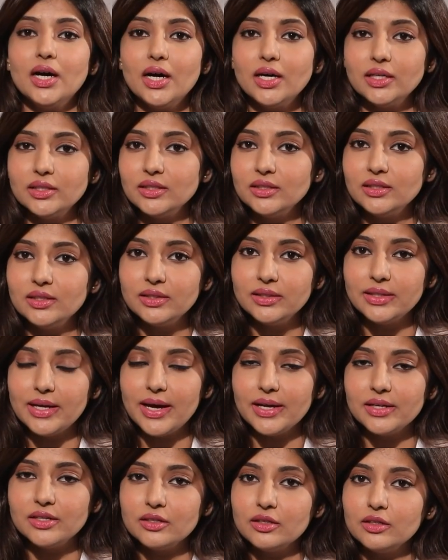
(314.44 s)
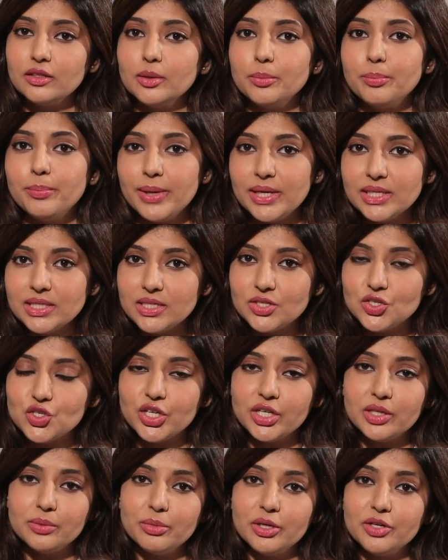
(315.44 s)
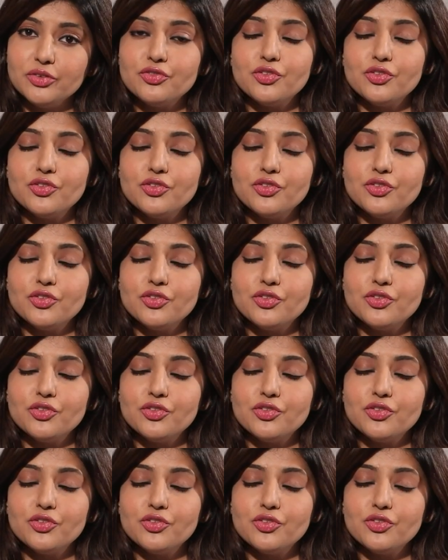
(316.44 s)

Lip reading: Other than that, the best treatment